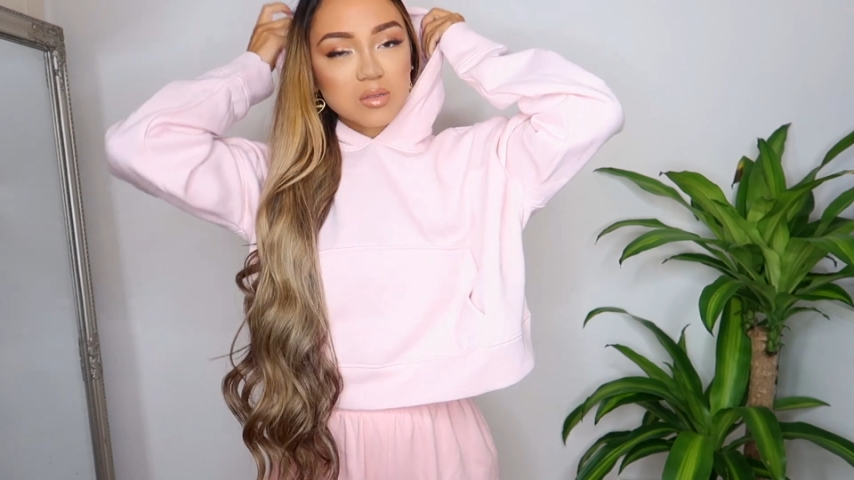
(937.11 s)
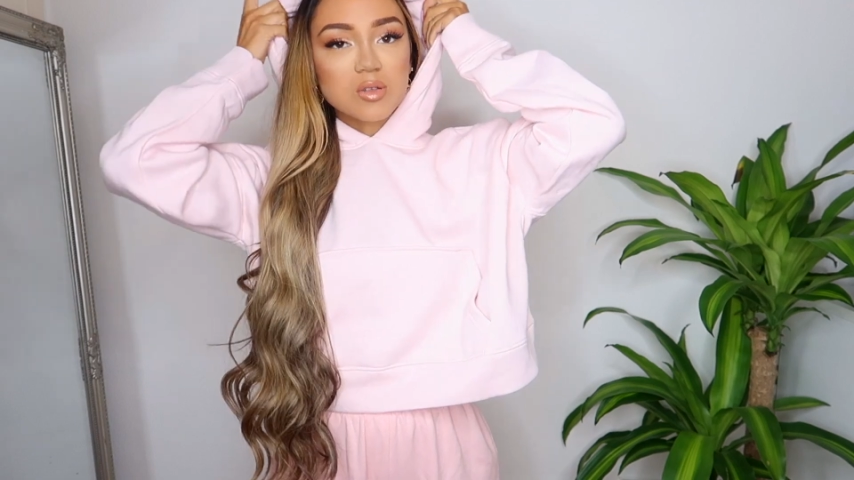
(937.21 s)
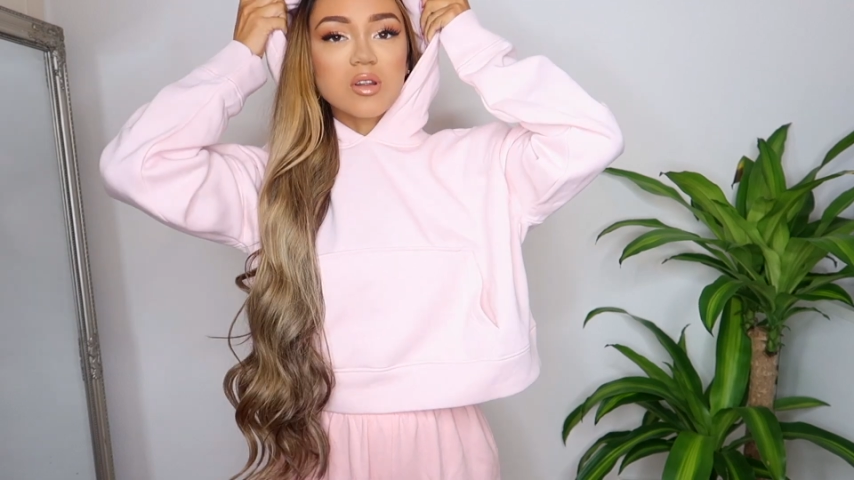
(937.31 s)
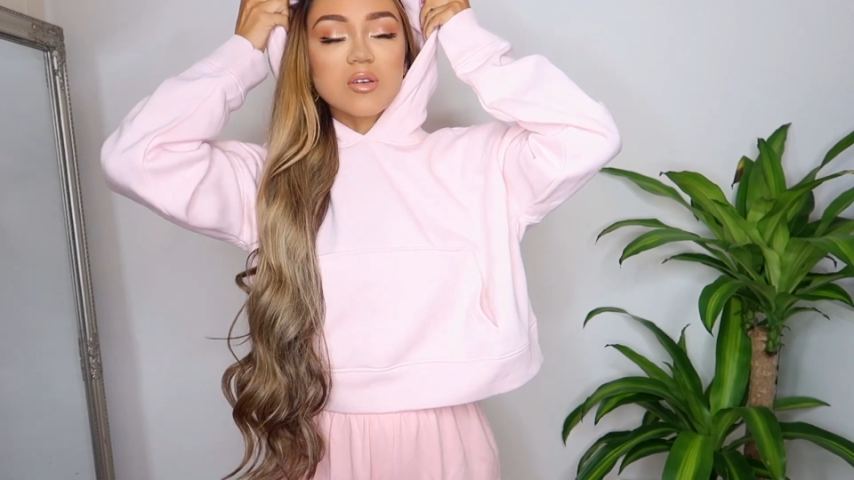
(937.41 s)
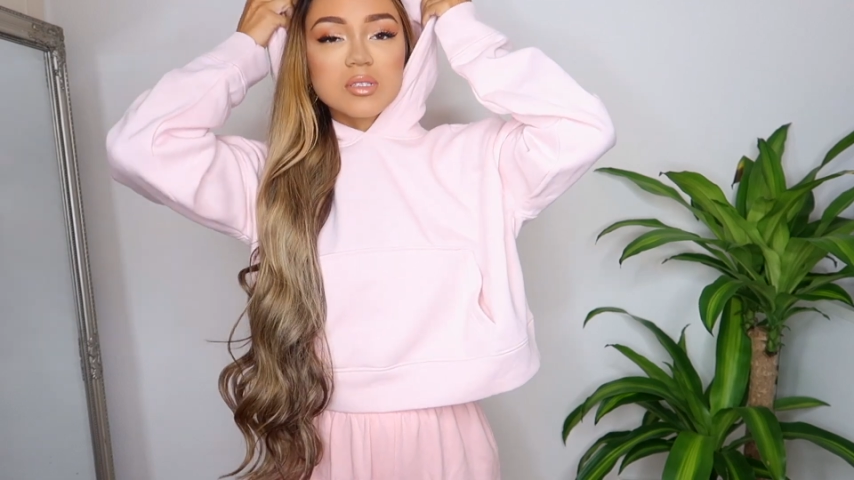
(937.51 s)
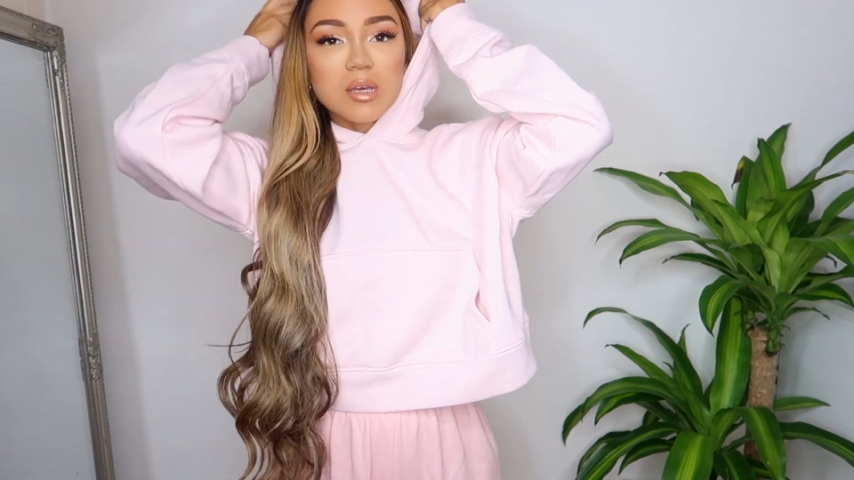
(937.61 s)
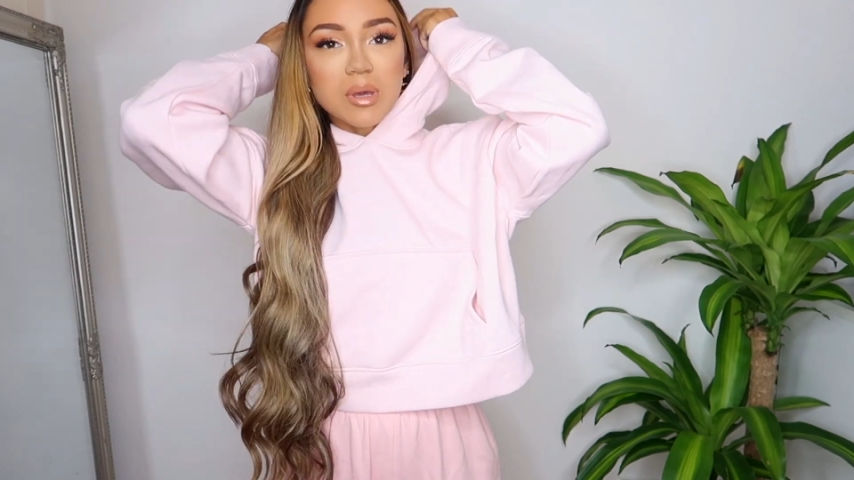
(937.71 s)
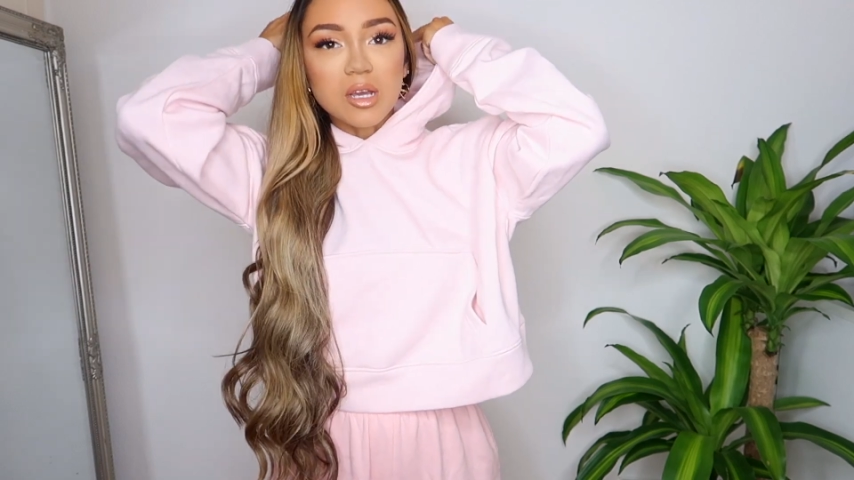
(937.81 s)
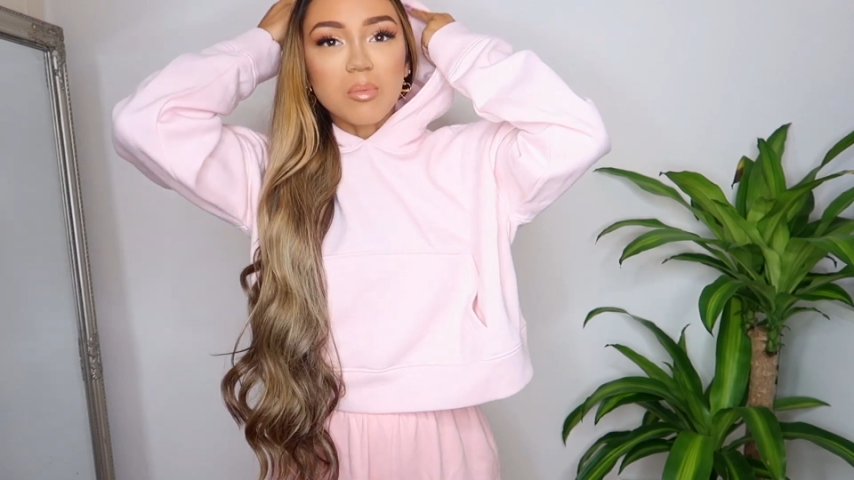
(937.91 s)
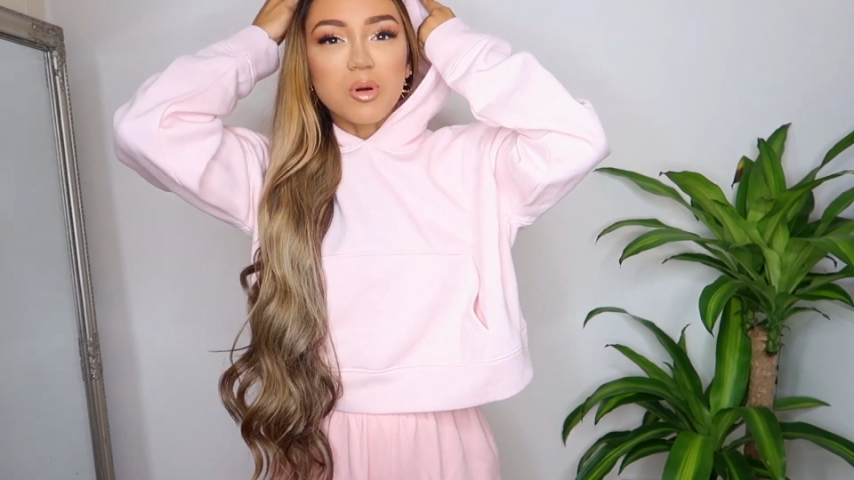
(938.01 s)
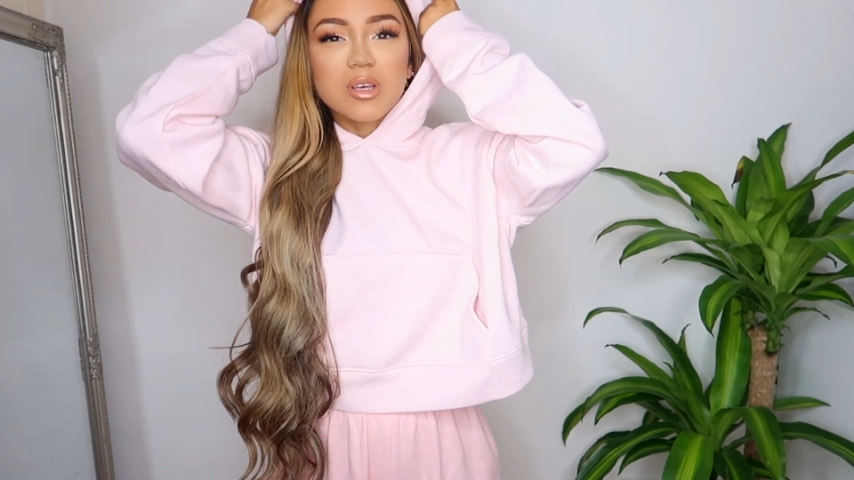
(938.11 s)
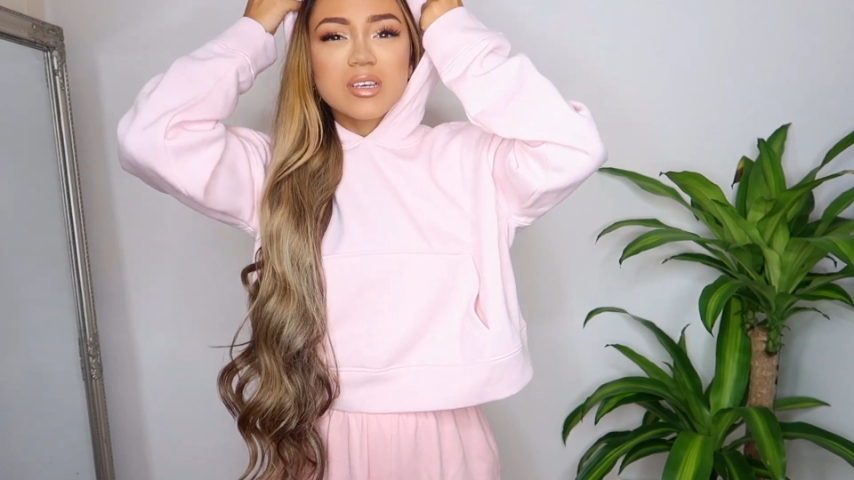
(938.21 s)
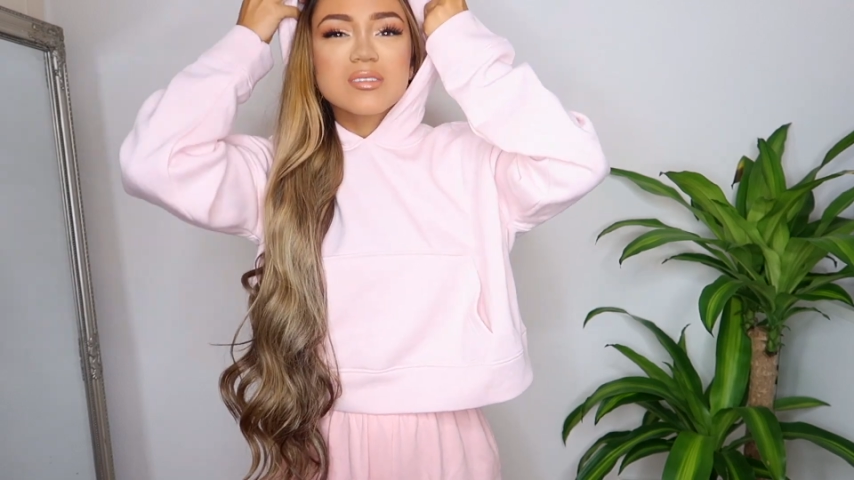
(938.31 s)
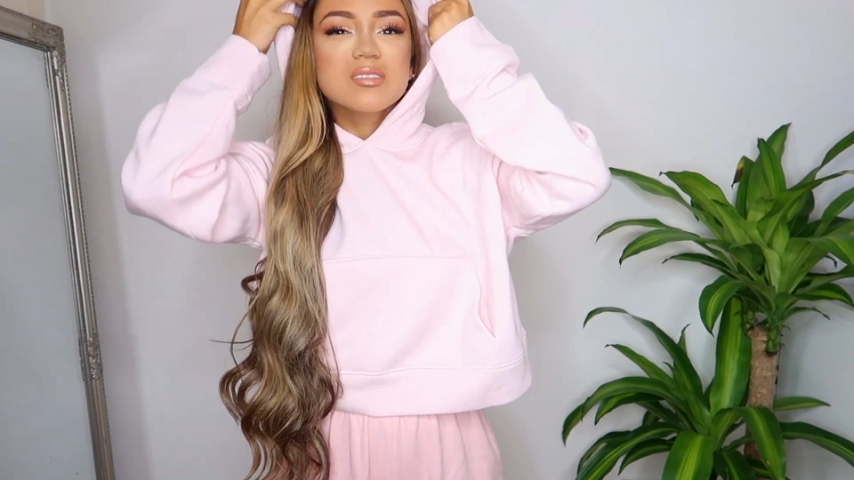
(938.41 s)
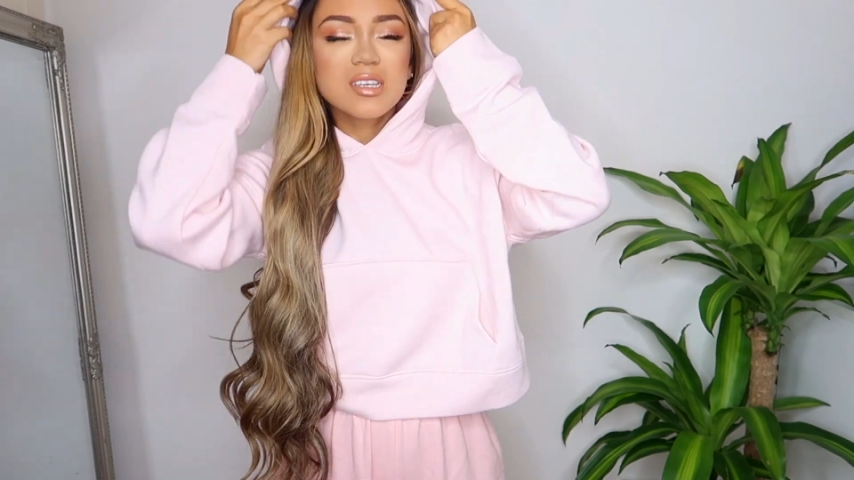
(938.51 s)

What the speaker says: try not to get makeup on it.